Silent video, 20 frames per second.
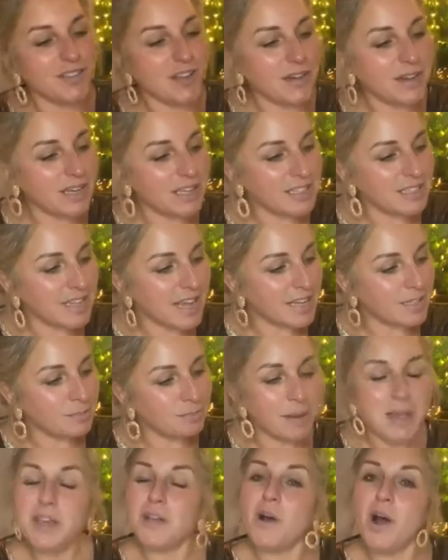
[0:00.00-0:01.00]
it says,
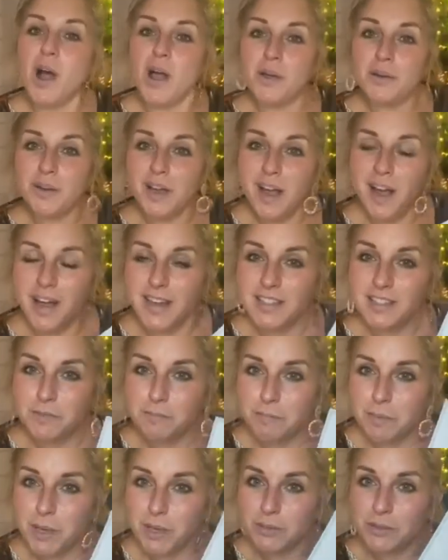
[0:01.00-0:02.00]
be your own kind
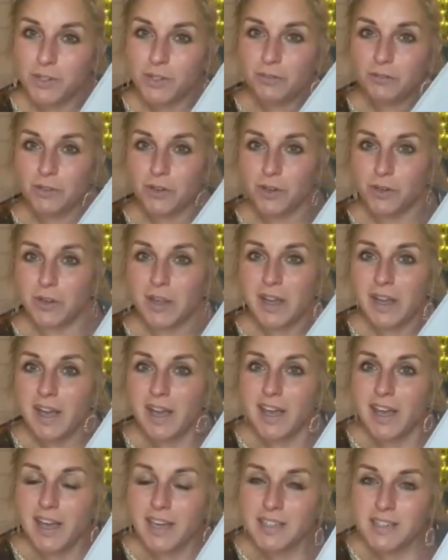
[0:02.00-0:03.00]
of beautiful.
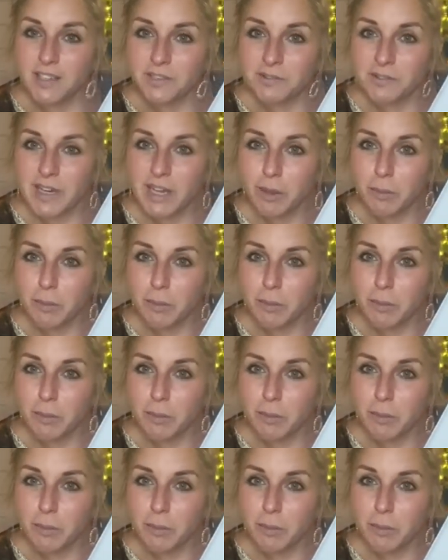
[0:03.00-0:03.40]
It's a real